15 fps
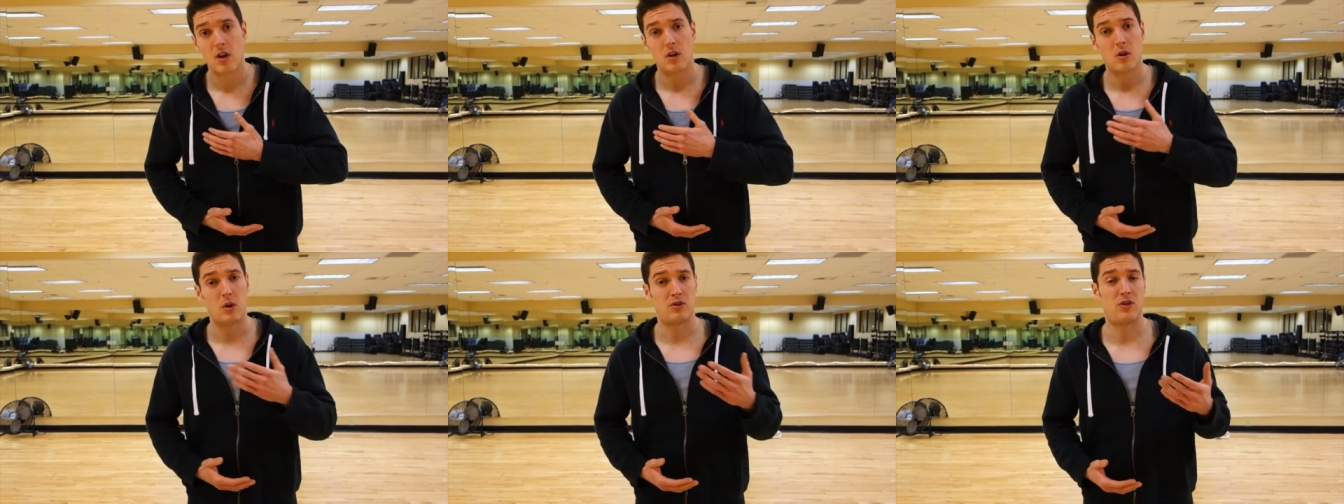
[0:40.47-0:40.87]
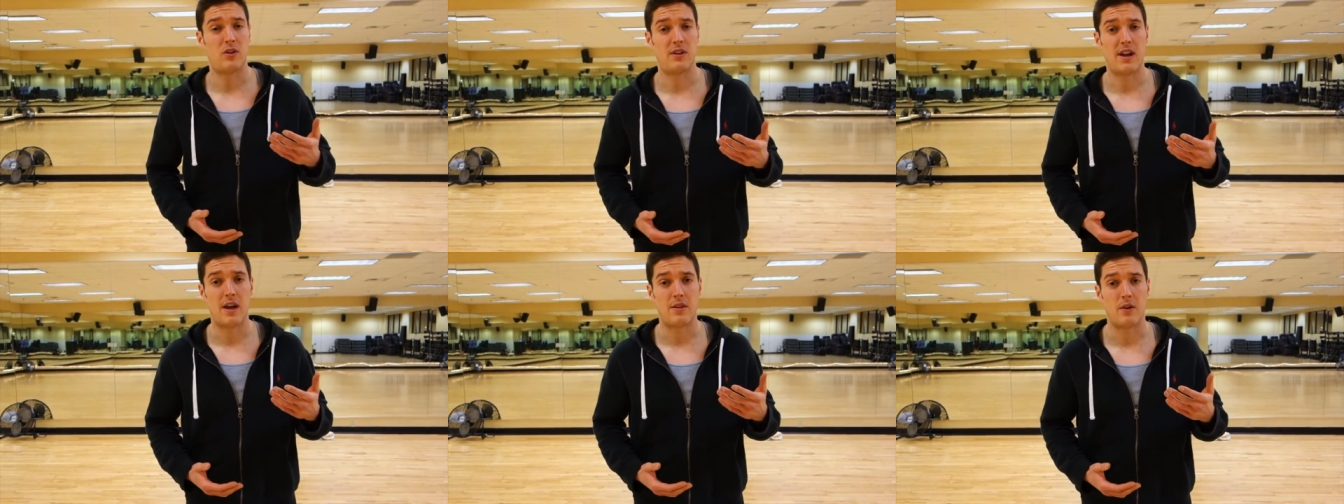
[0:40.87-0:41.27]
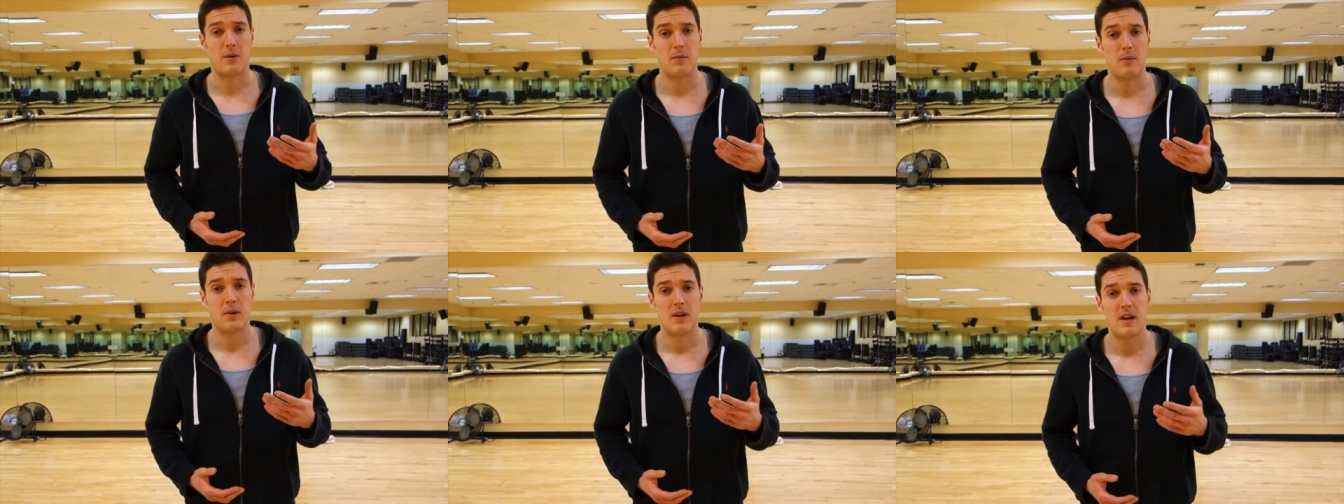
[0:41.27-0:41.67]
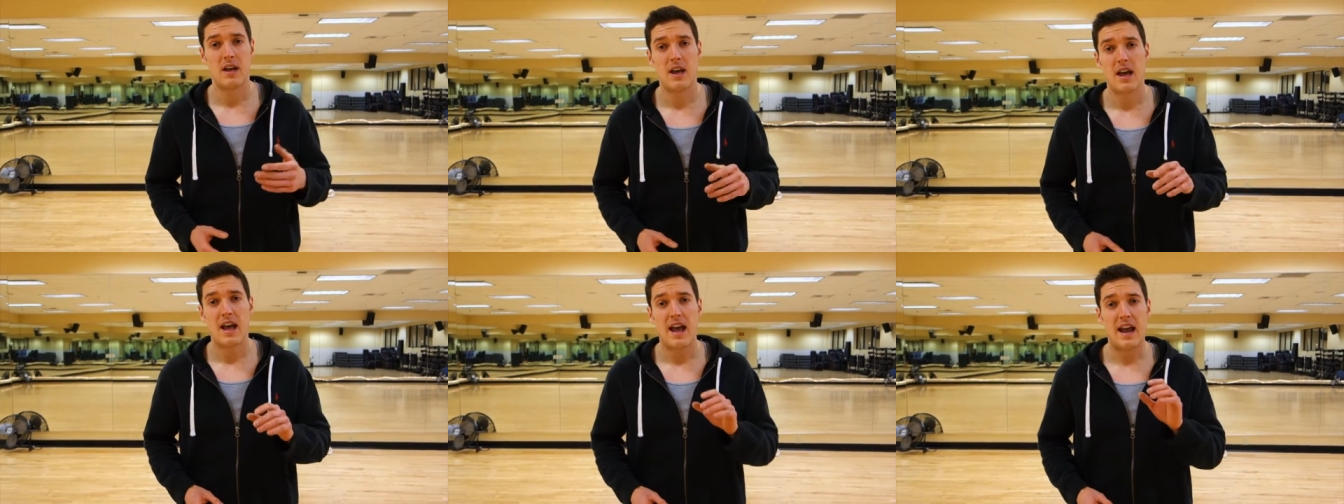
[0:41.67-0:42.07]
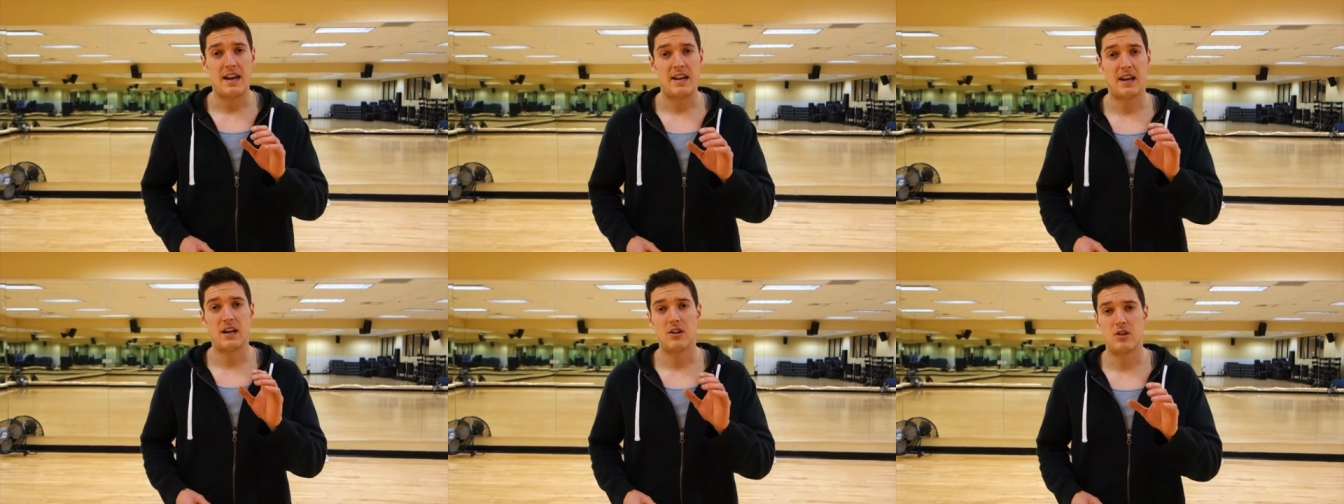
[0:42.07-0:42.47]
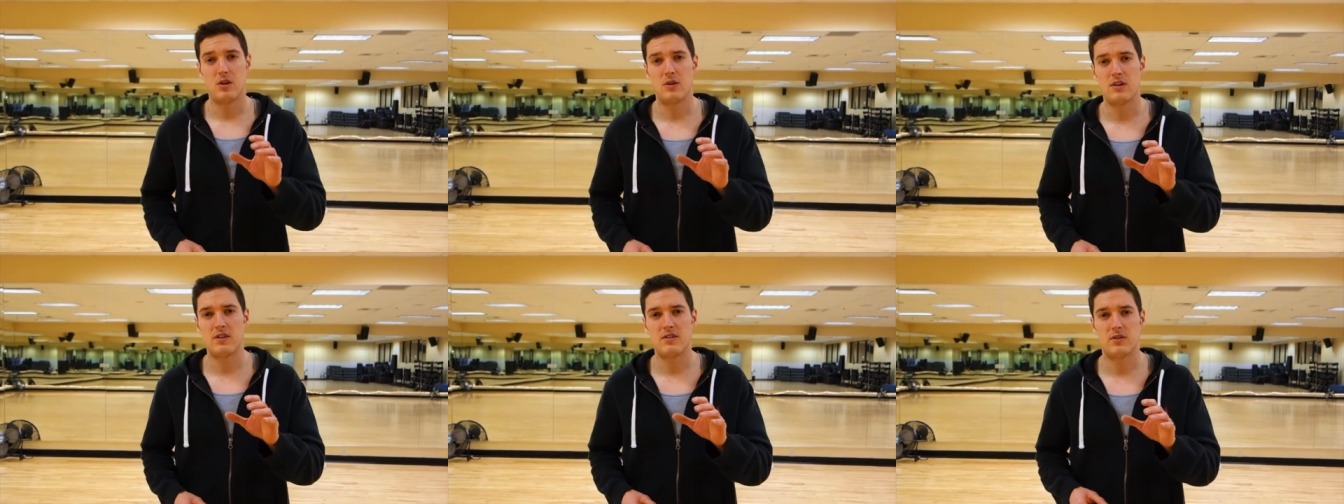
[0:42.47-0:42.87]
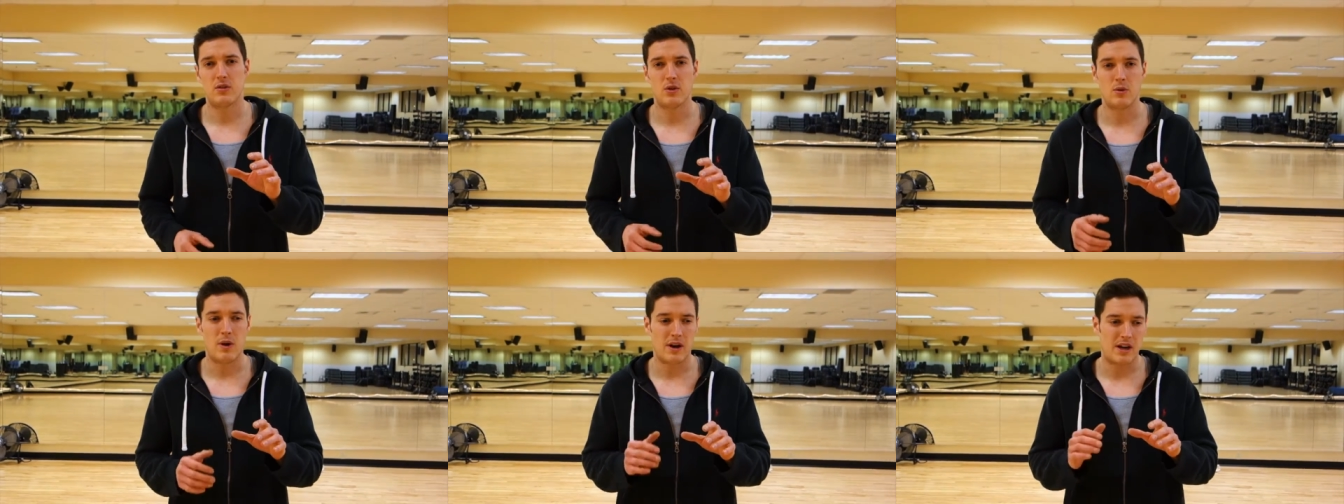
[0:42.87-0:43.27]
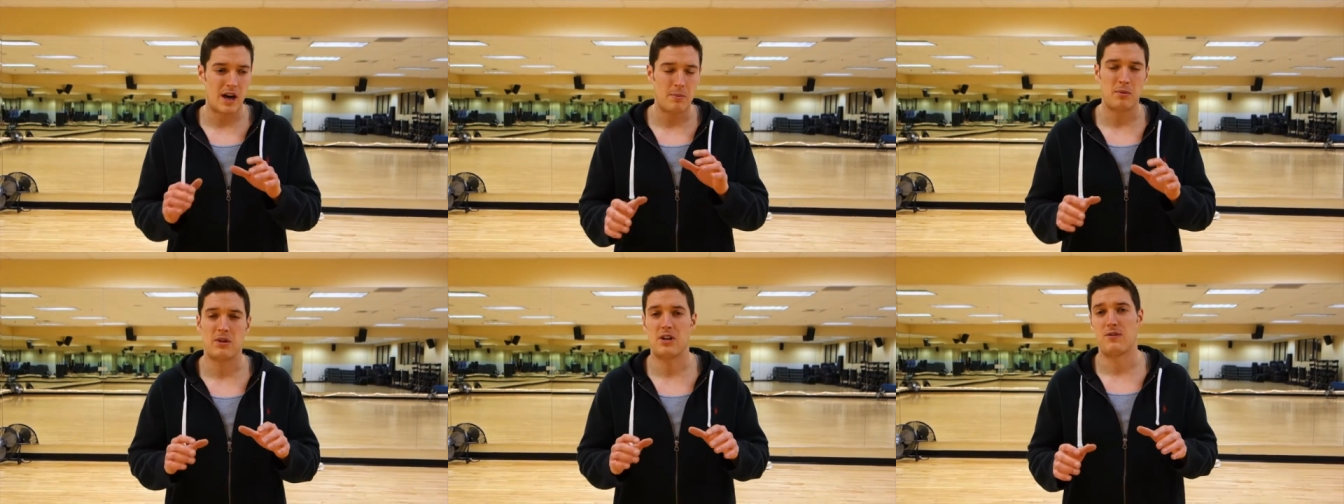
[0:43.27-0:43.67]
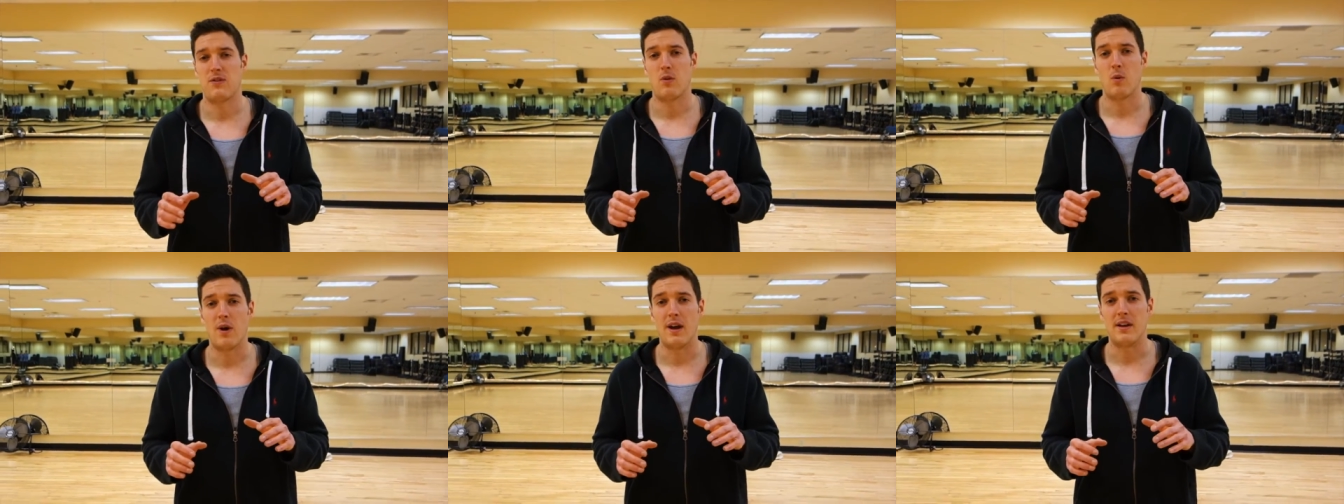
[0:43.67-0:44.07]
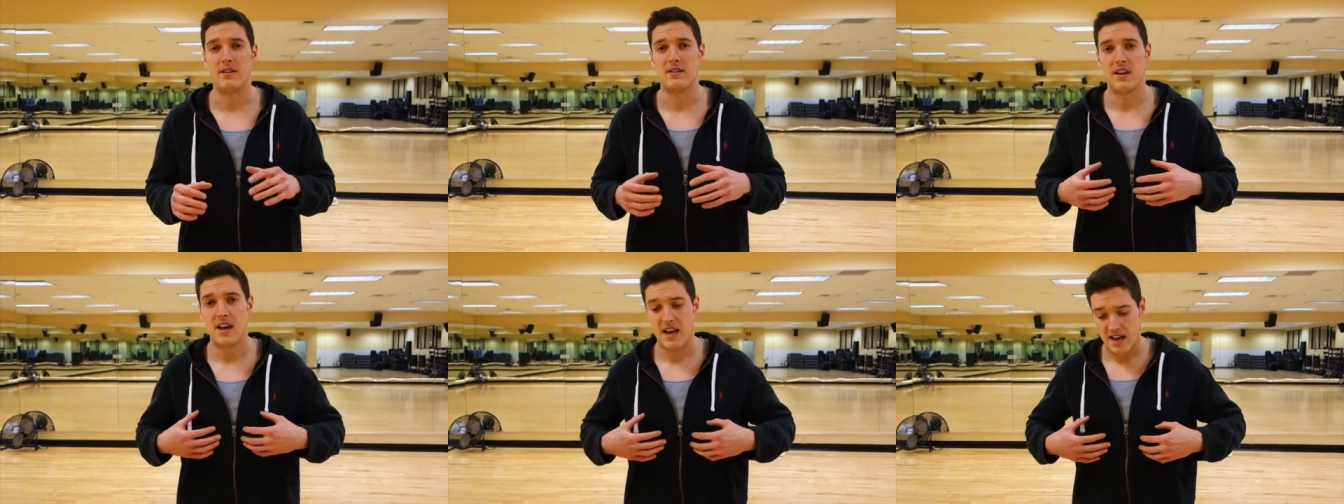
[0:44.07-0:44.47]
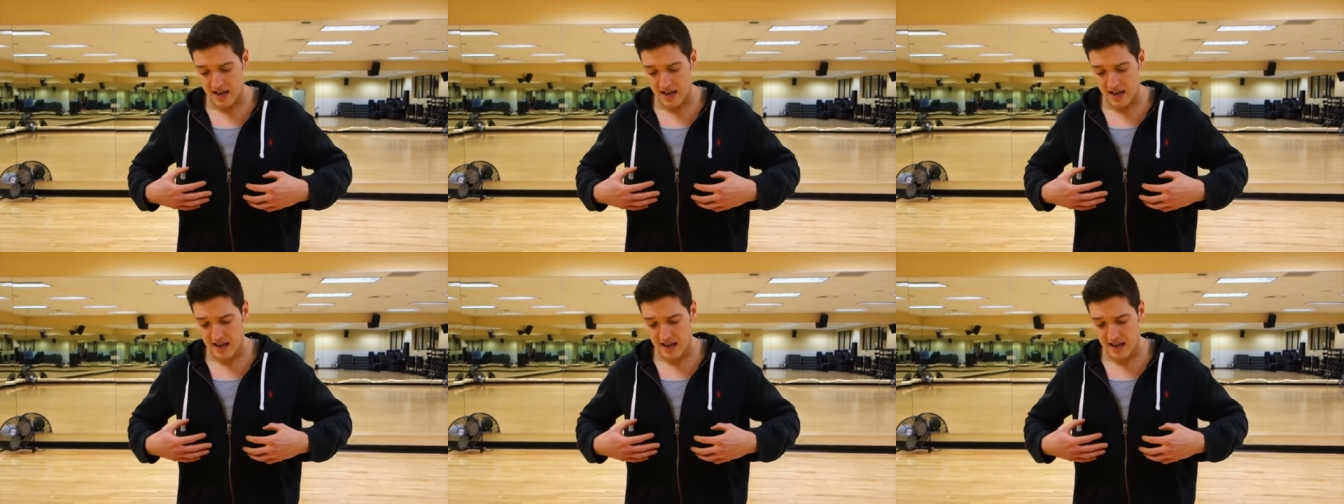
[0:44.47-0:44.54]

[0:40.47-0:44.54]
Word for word: closer together. And it can do this through a couple of different ways.